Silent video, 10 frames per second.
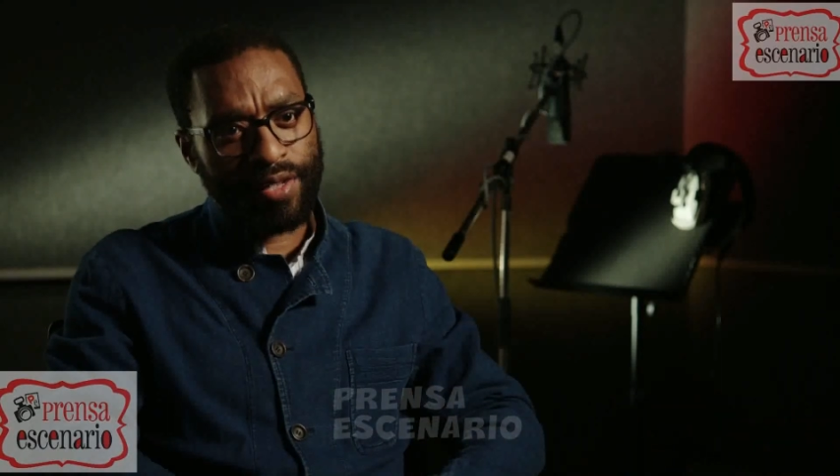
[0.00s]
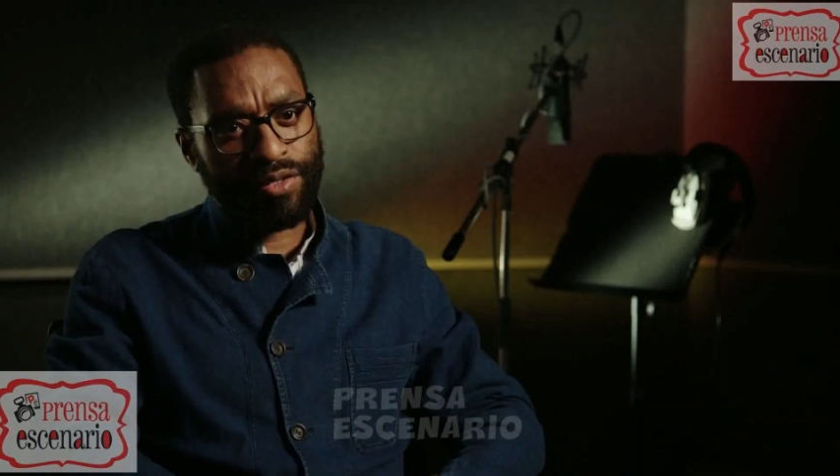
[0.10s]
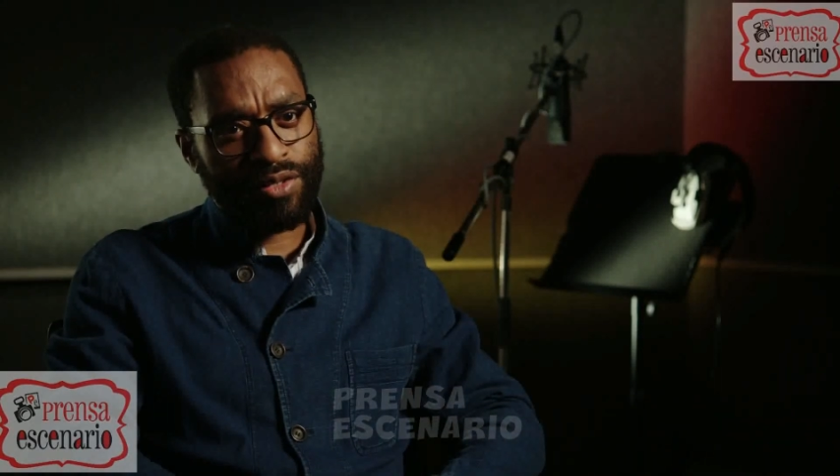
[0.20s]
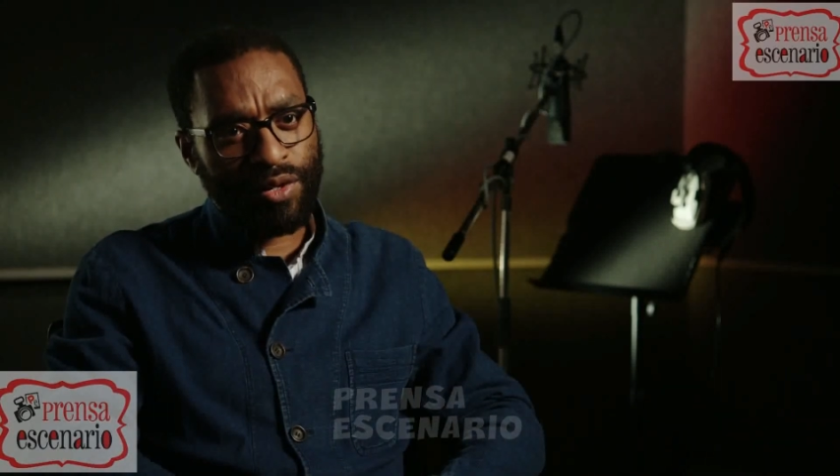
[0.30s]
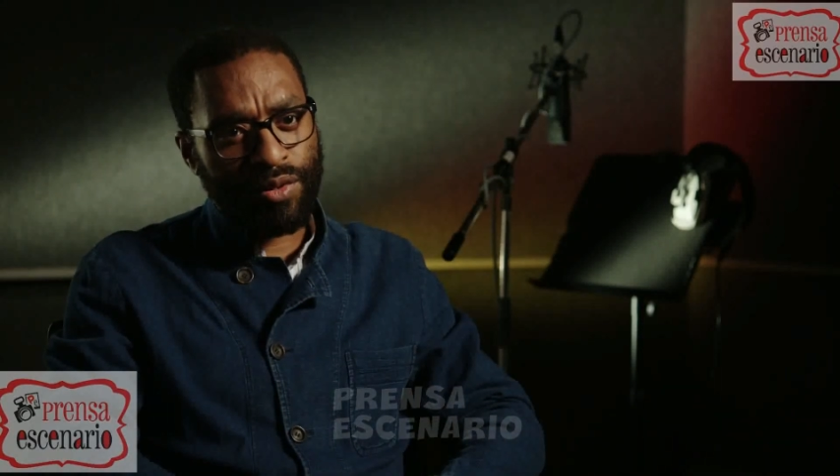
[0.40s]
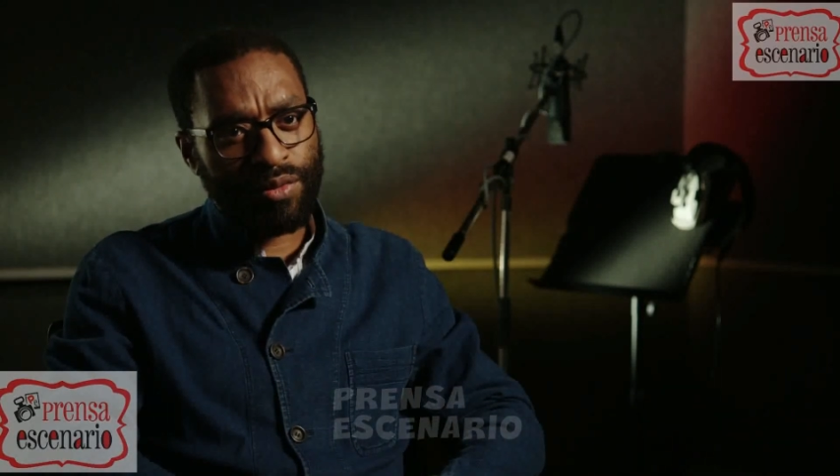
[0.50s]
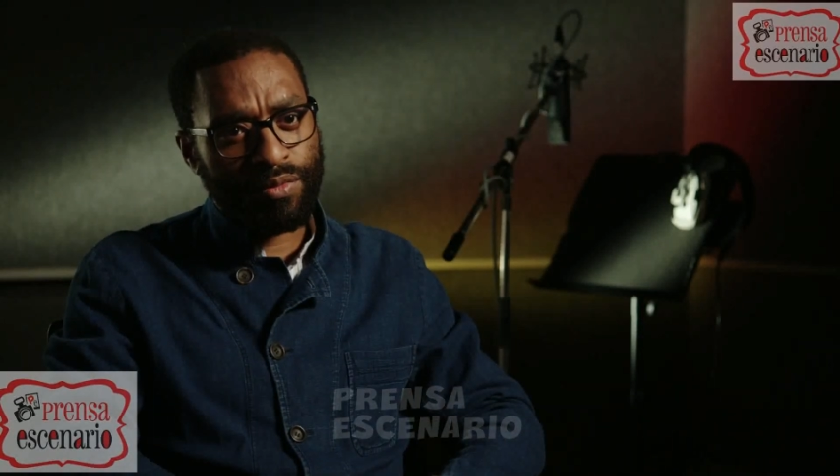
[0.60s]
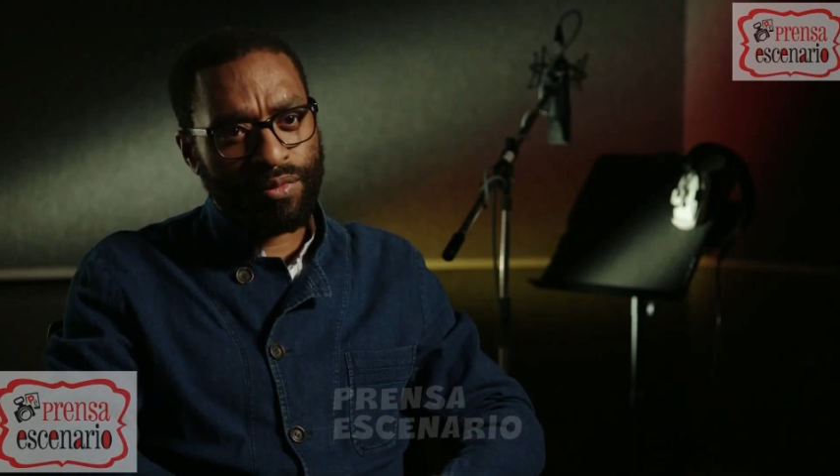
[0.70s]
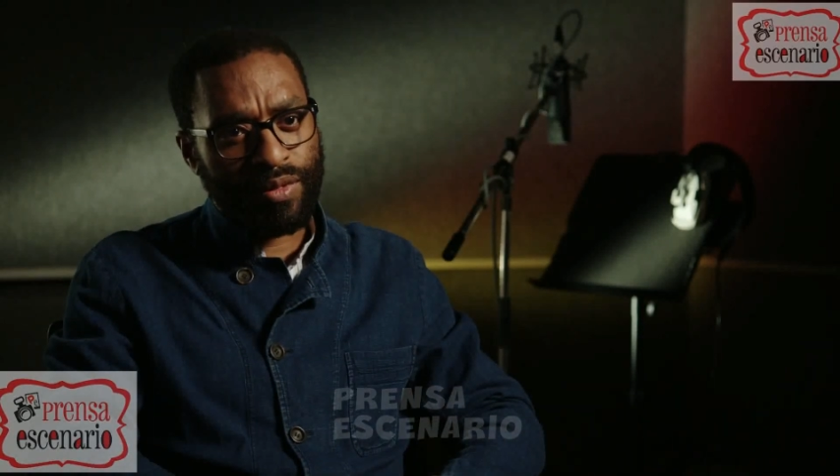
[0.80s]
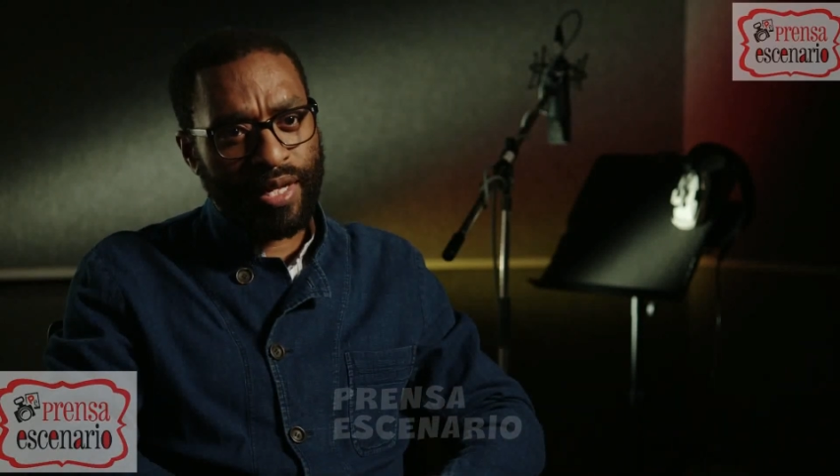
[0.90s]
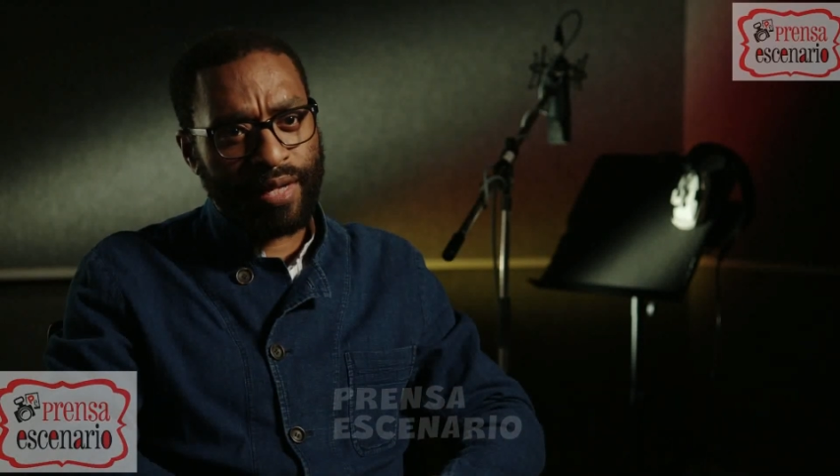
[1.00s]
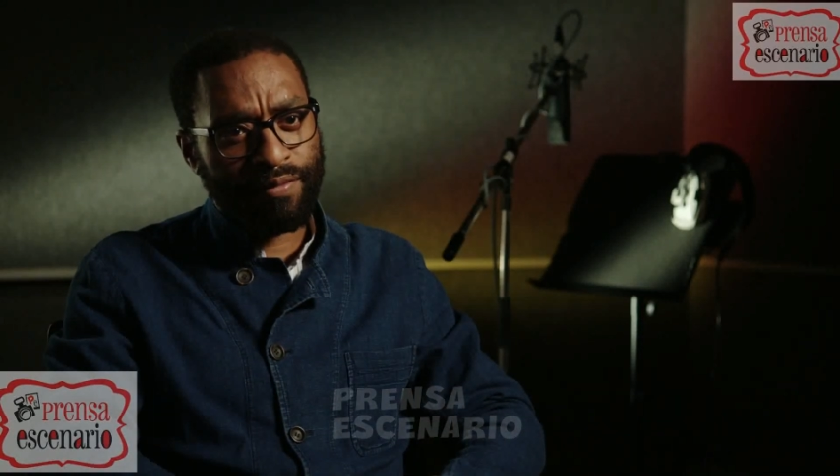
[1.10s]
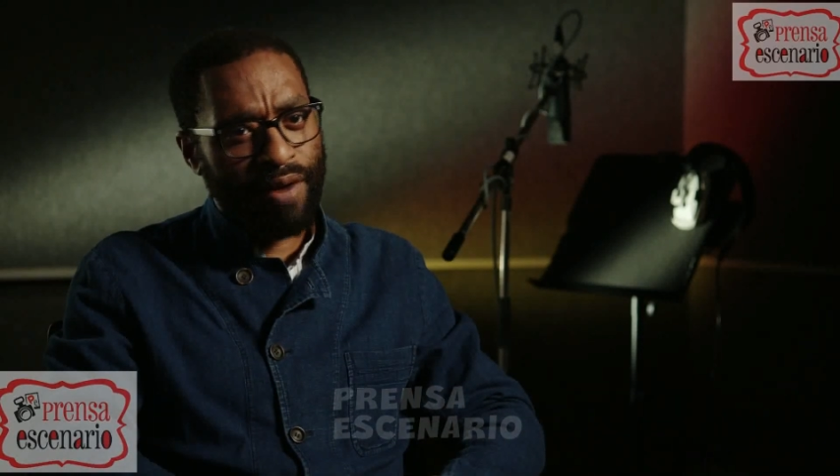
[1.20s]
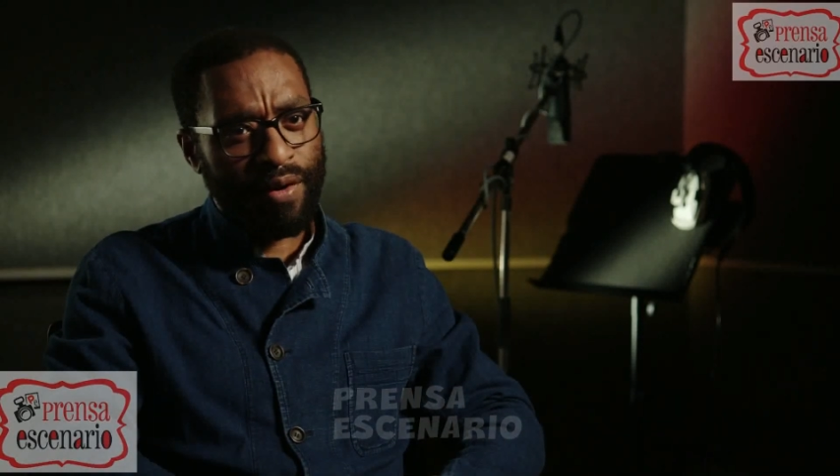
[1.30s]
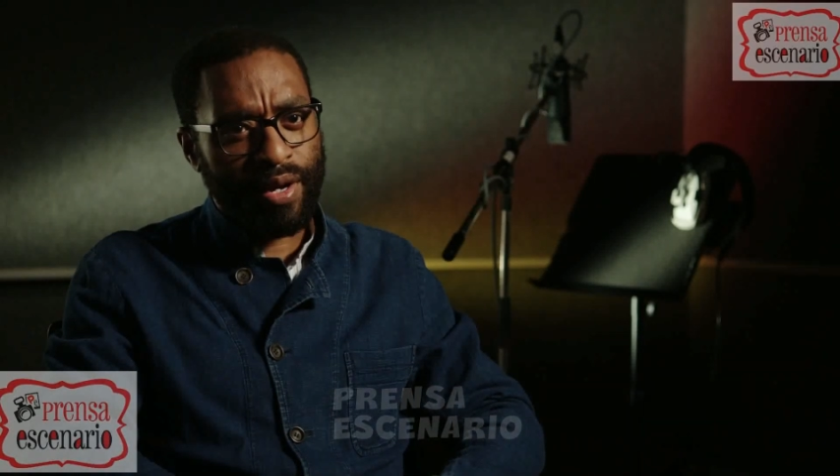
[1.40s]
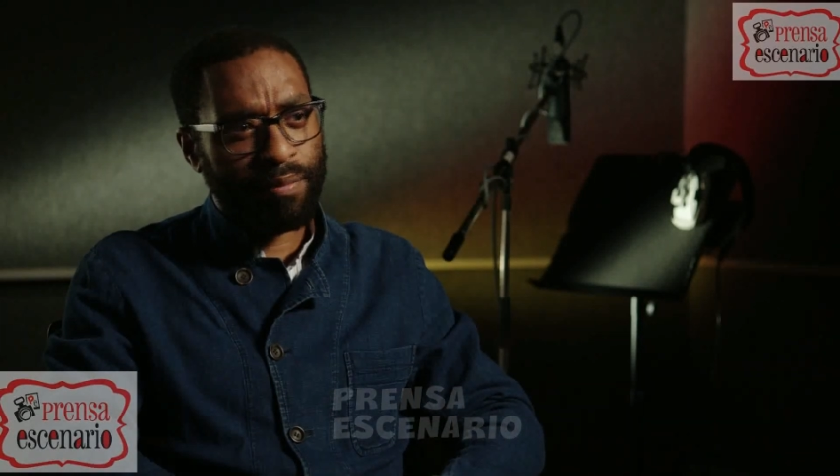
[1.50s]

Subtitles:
So they're very